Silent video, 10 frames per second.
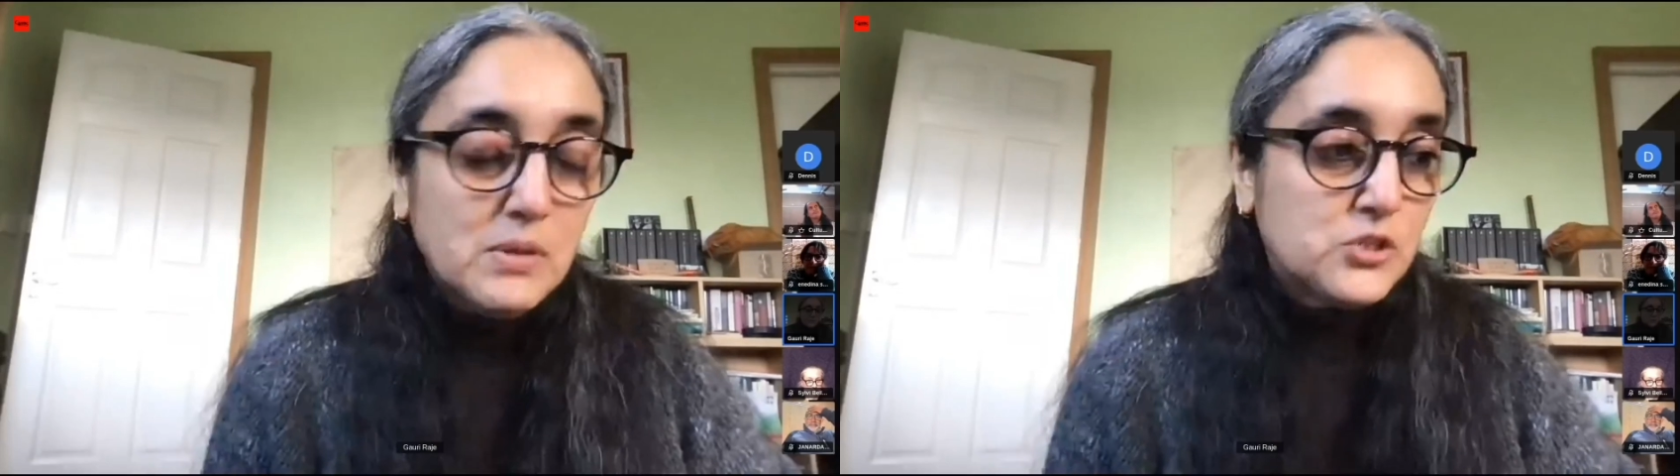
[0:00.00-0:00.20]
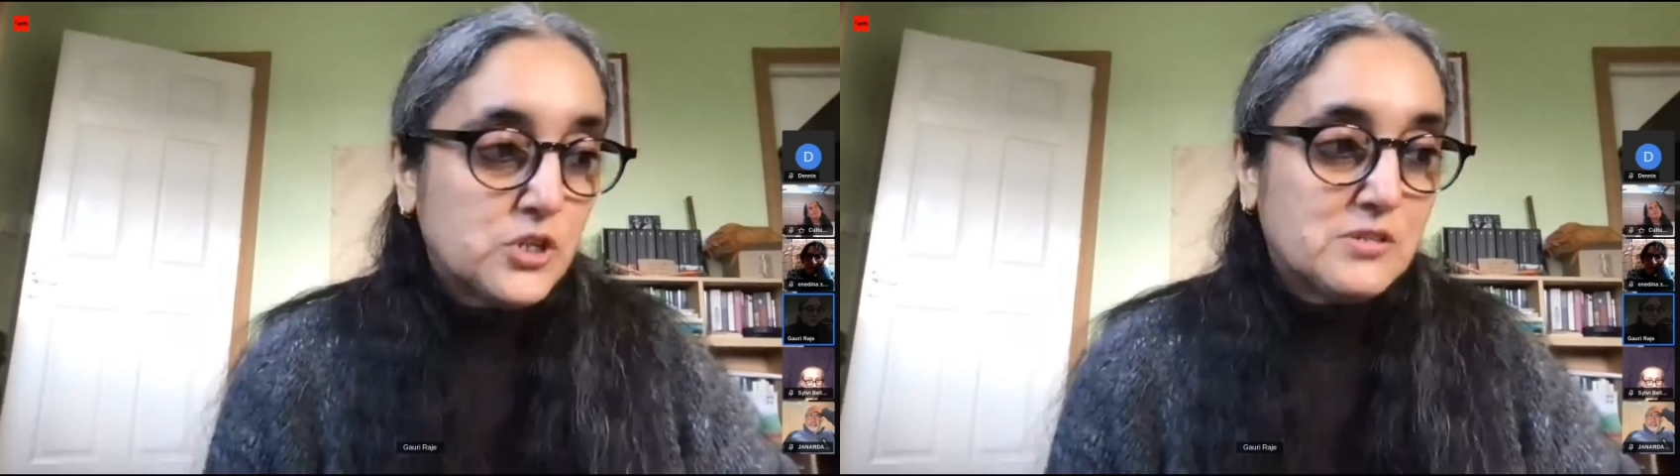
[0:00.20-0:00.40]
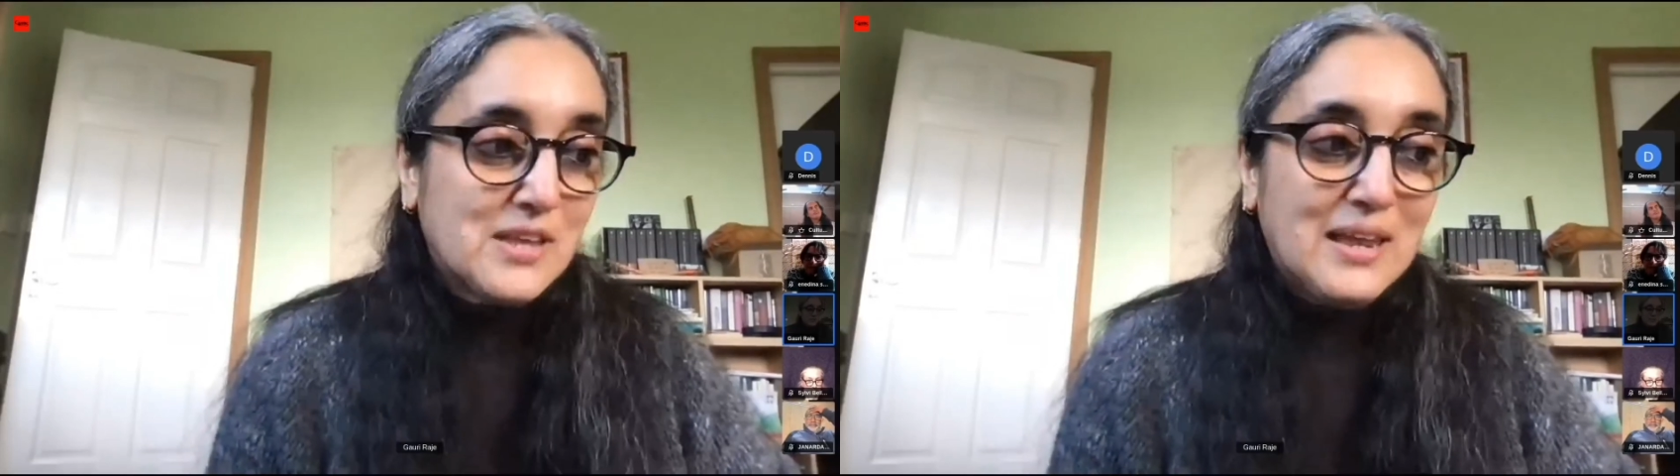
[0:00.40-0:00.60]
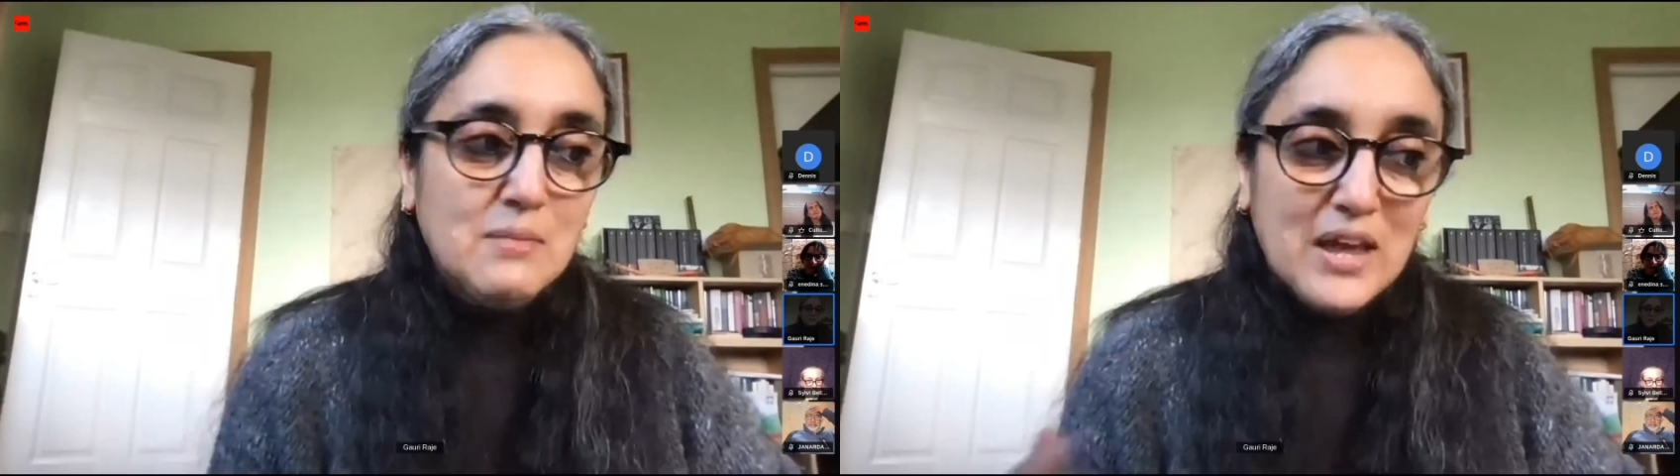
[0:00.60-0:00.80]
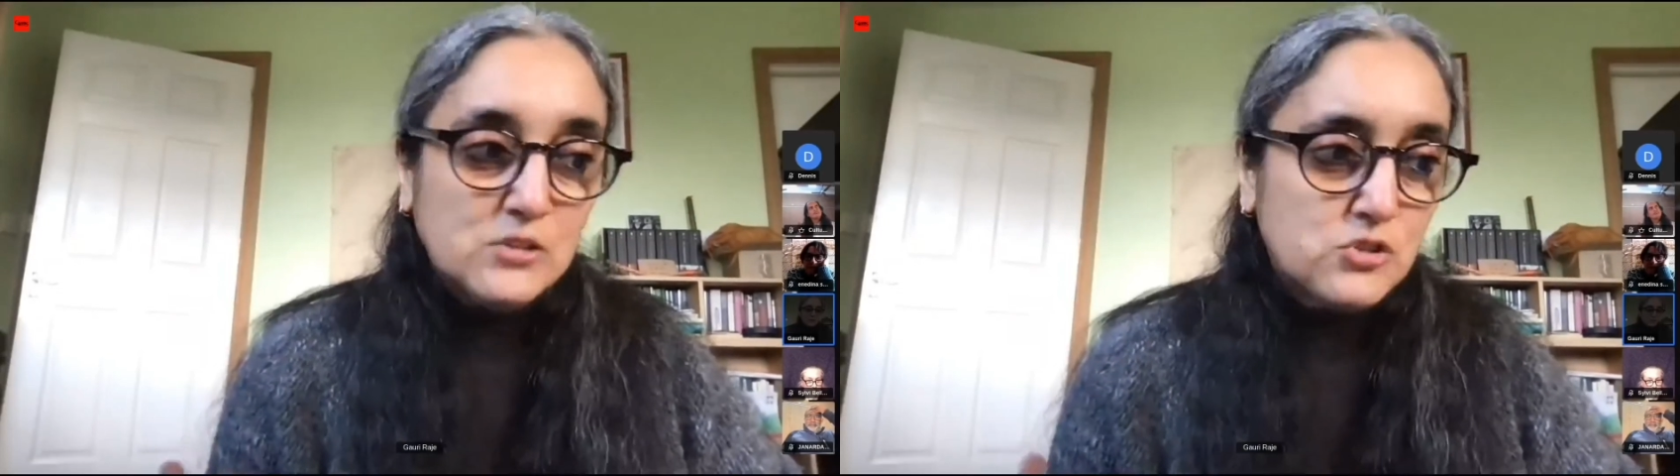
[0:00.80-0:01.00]
images
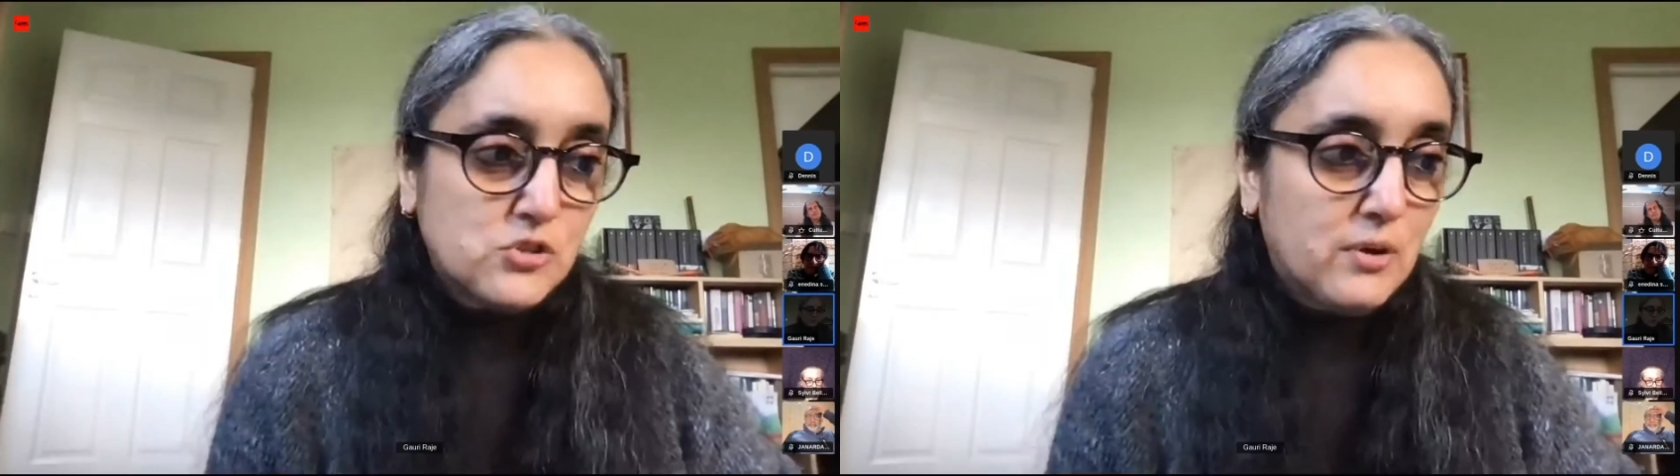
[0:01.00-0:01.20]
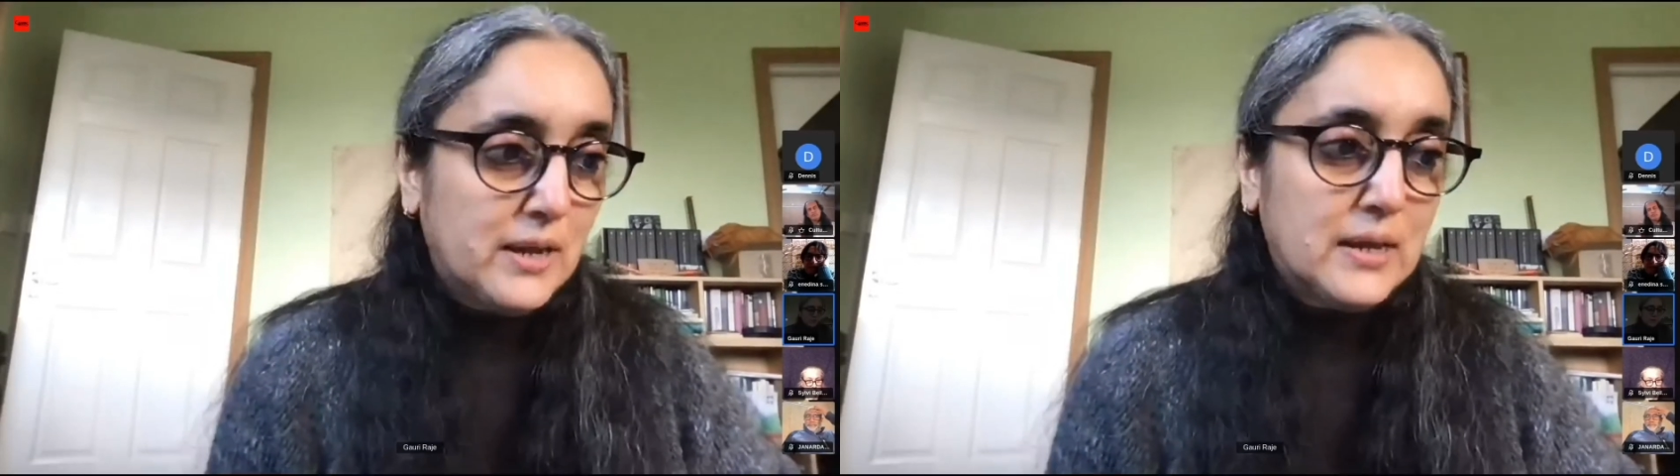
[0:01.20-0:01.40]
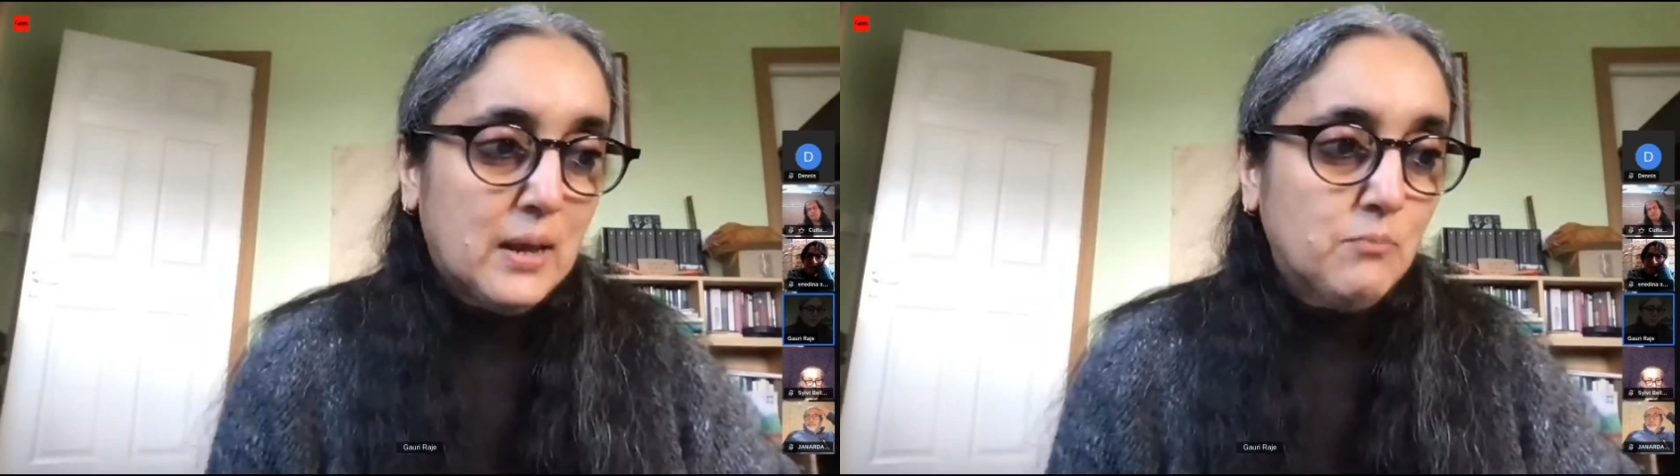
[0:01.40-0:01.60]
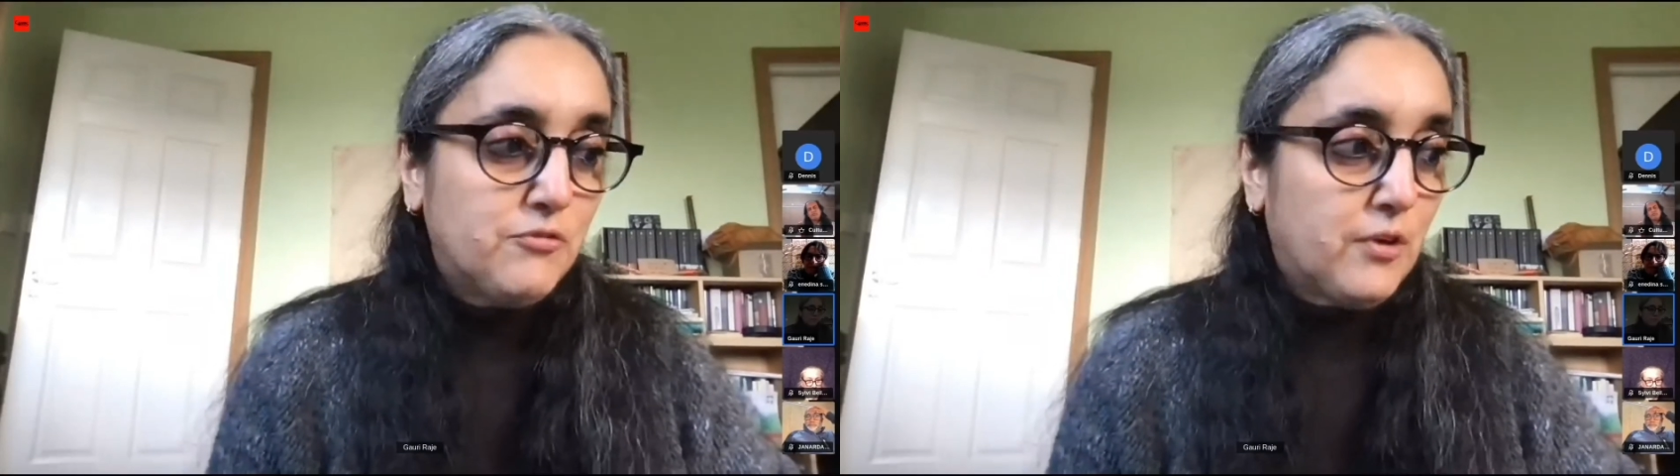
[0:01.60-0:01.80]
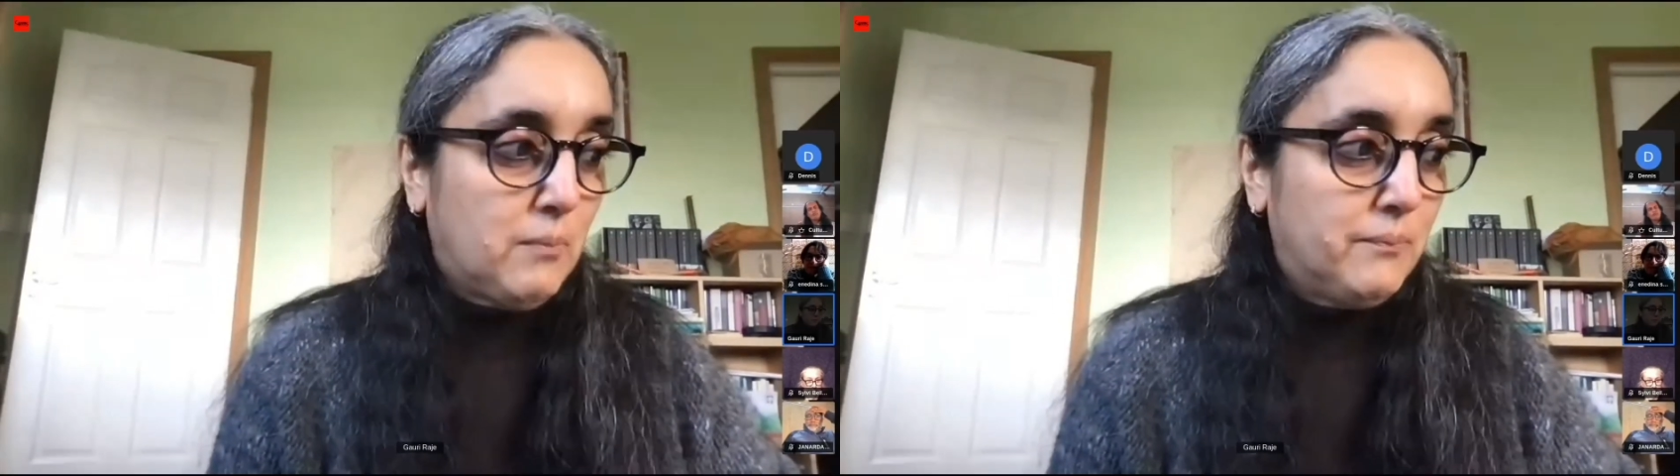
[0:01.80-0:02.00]
in my story come
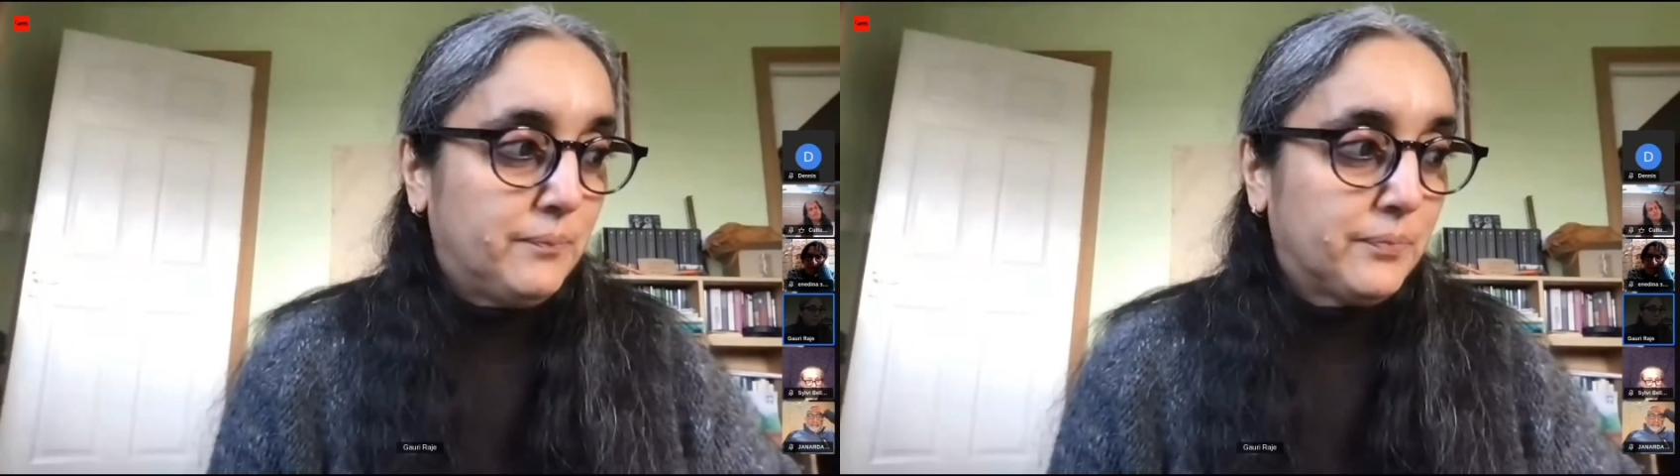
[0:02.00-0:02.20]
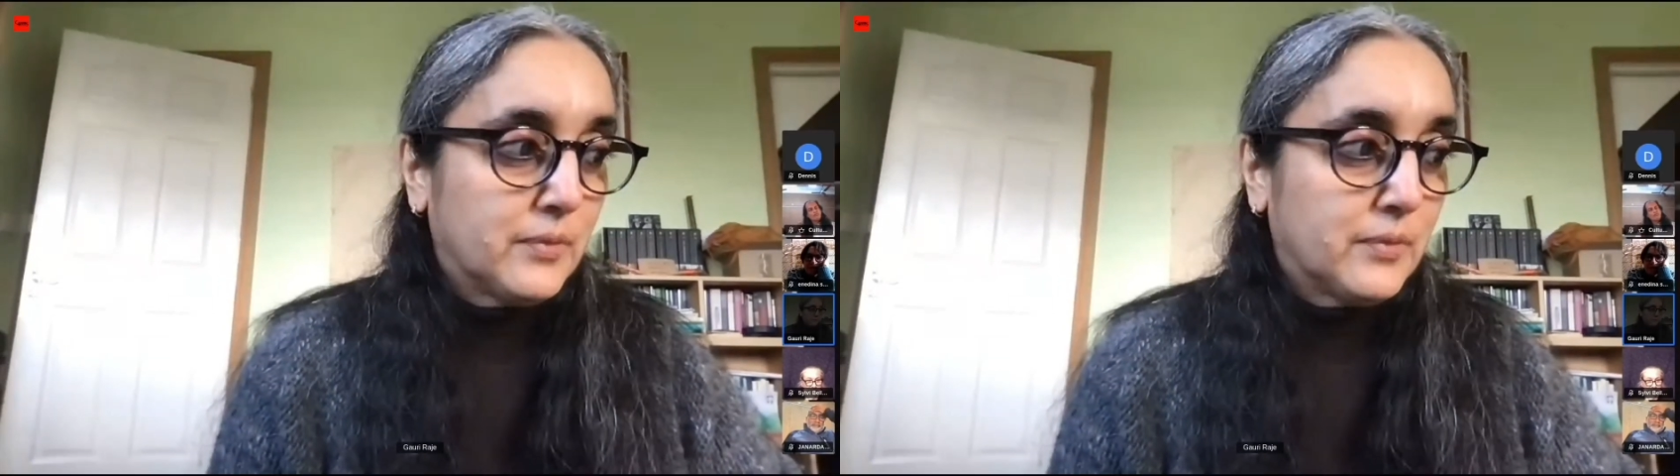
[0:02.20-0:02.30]
from?